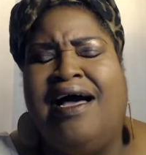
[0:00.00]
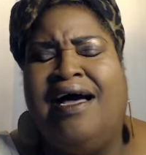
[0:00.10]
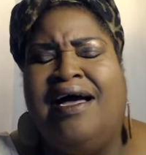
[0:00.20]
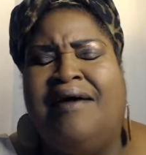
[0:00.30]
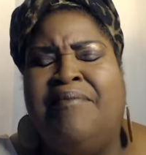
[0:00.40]

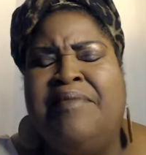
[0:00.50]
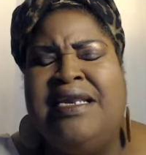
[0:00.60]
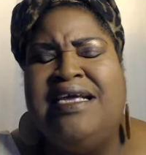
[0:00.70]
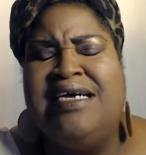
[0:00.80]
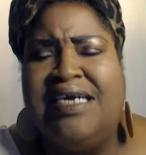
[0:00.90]
many
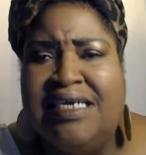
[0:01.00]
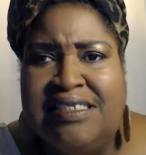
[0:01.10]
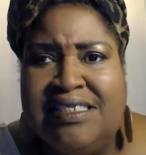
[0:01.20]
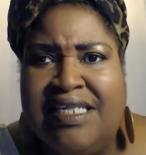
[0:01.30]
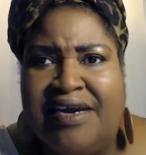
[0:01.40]
guns
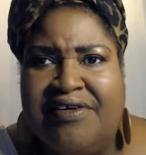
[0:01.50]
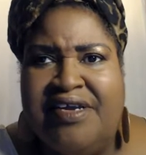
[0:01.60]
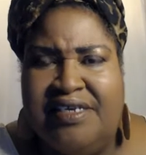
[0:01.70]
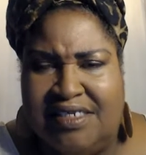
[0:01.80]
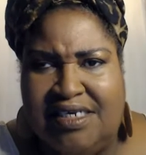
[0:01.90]
that are in
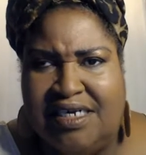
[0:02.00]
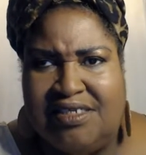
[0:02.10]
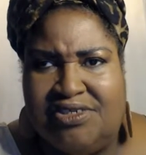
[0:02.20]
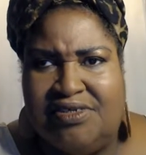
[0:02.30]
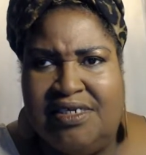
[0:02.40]
this
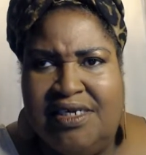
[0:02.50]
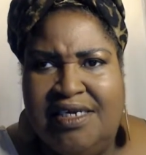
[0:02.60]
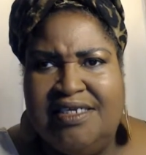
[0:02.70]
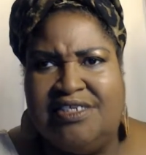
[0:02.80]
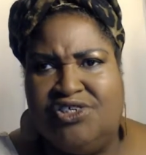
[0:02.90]
country
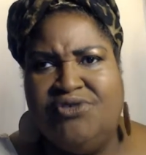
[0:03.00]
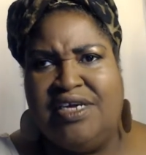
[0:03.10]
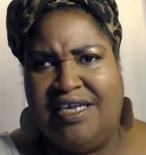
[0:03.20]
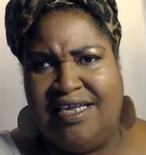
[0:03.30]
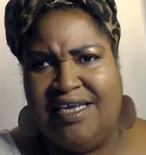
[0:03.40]
that you can
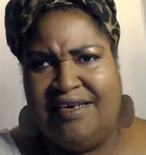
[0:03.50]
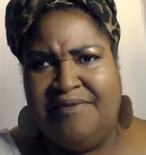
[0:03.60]
get